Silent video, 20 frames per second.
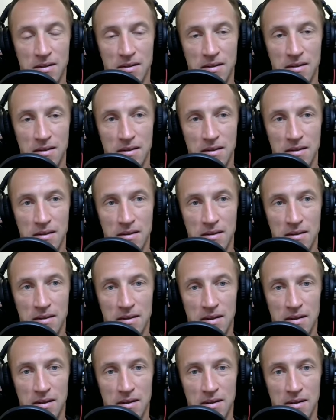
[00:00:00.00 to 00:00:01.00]

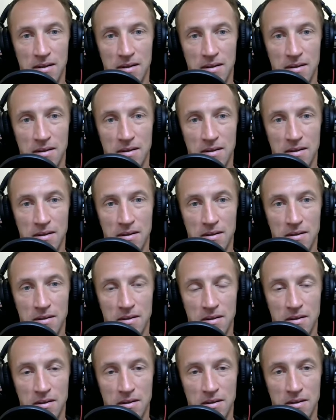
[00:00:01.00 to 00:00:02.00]

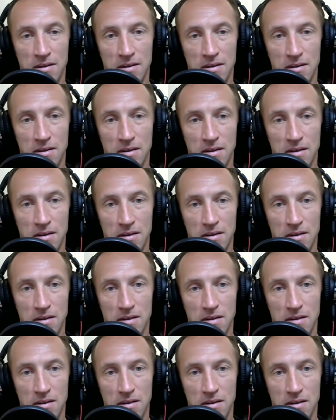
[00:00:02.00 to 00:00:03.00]

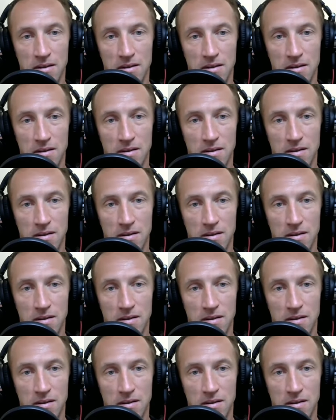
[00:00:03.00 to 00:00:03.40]
(silent)